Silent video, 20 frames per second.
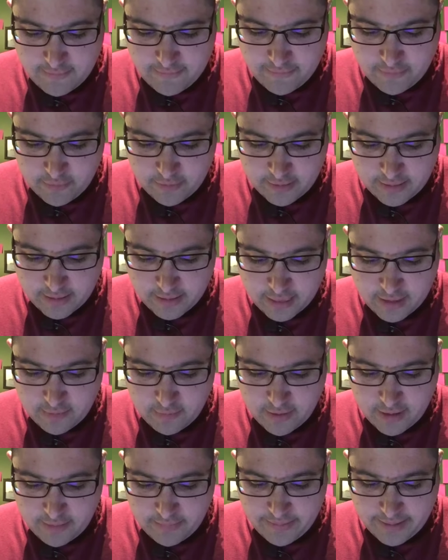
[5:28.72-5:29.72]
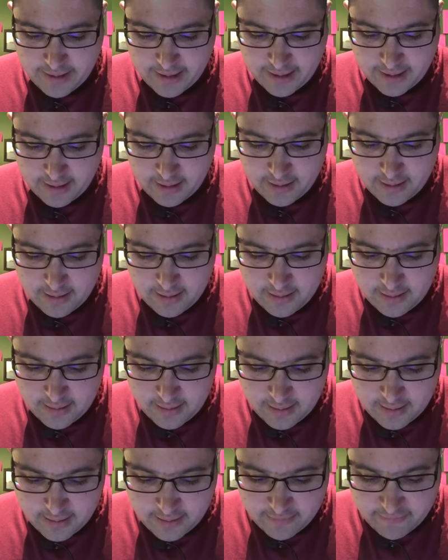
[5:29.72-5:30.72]
for the well-being
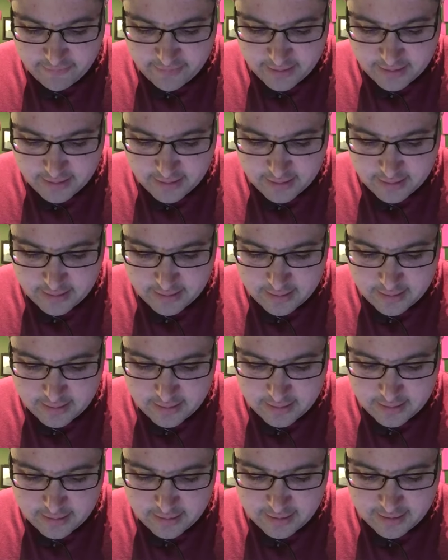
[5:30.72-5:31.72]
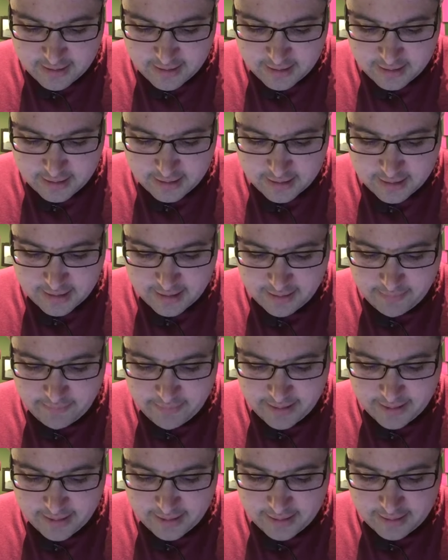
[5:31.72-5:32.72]
of the
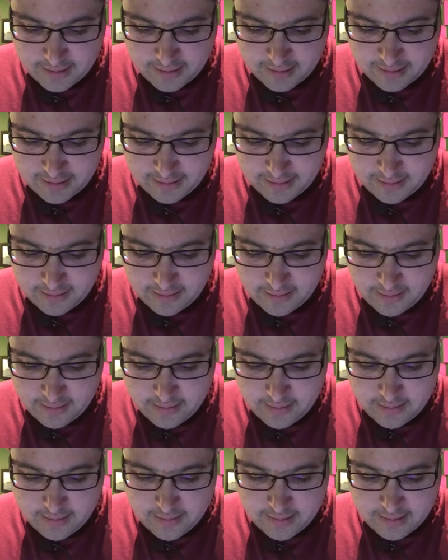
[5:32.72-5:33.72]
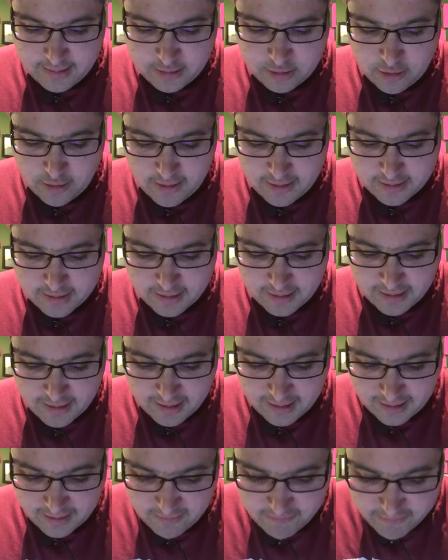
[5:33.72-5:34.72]
seemingly
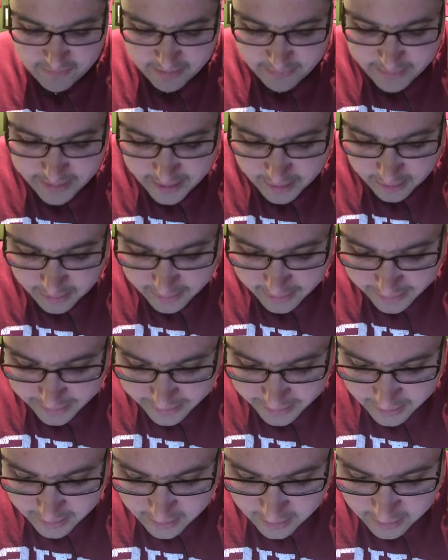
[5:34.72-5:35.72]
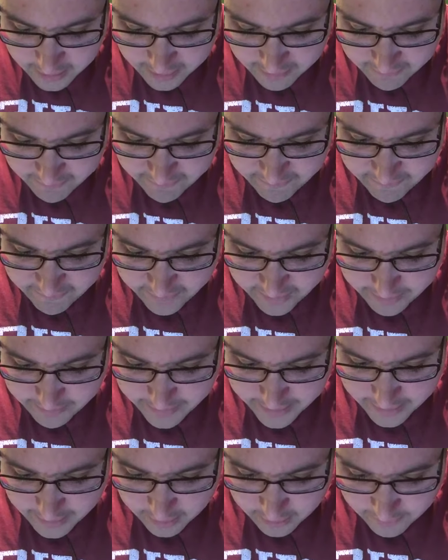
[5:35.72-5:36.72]
intoxicated female, and the
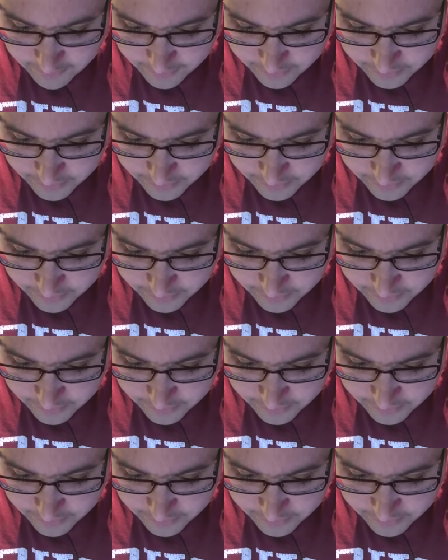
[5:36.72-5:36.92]
female